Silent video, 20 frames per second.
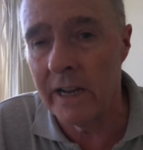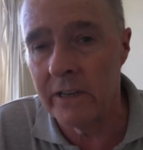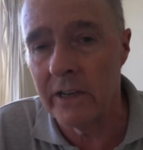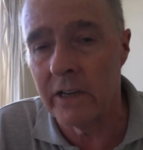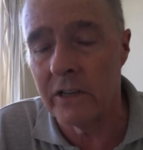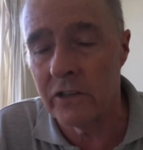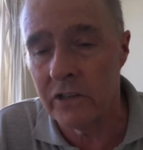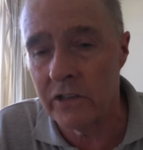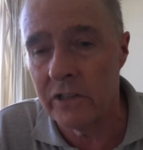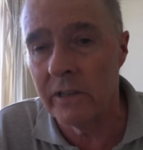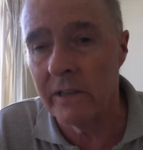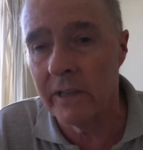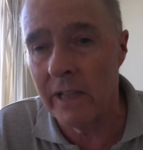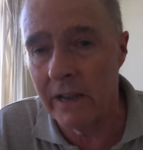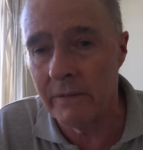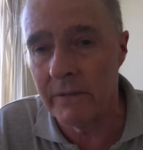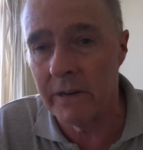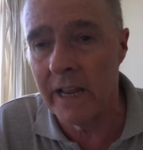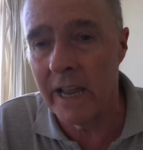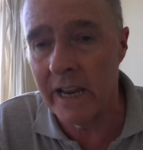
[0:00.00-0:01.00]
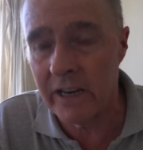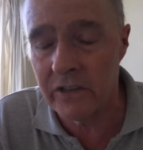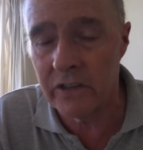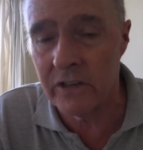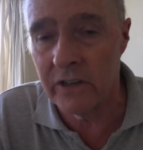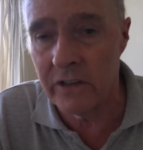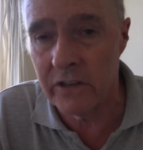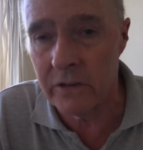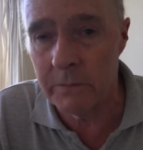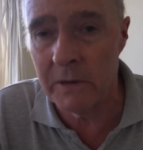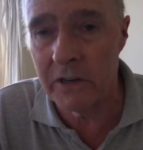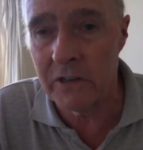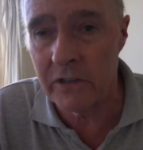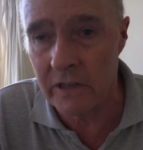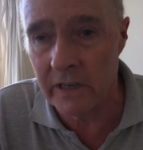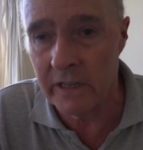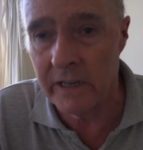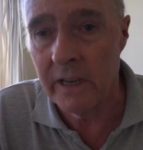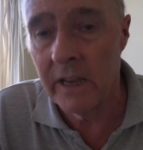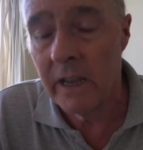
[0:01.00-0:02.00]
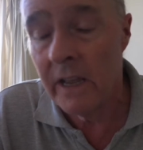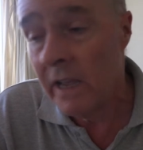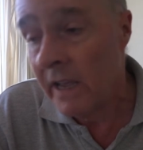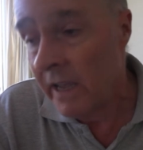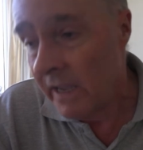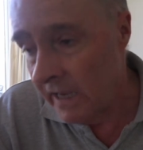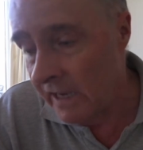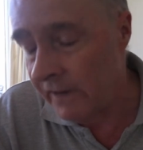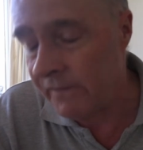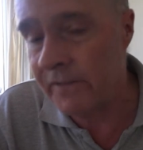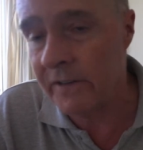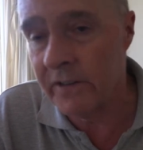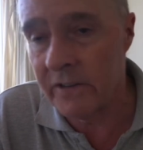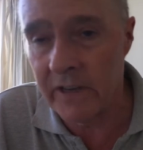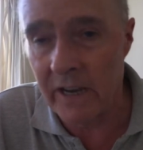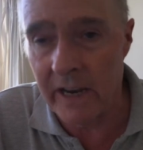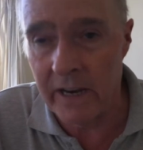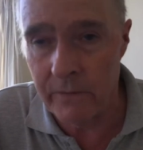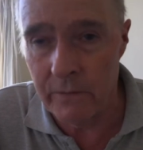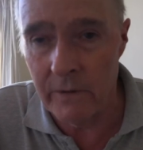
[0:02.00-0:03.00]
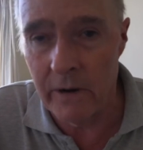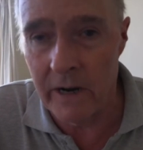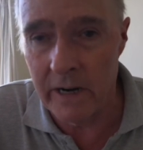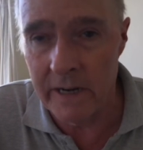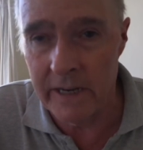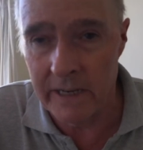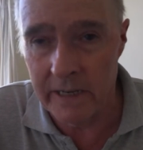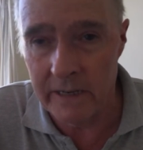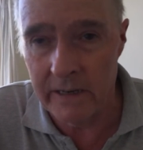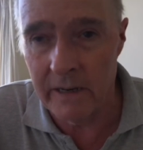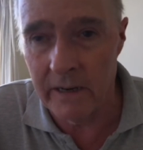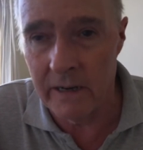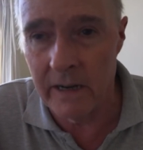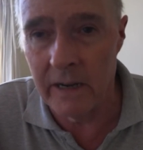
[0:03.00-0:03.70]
you can still have an accident, especially if you're, say, riding,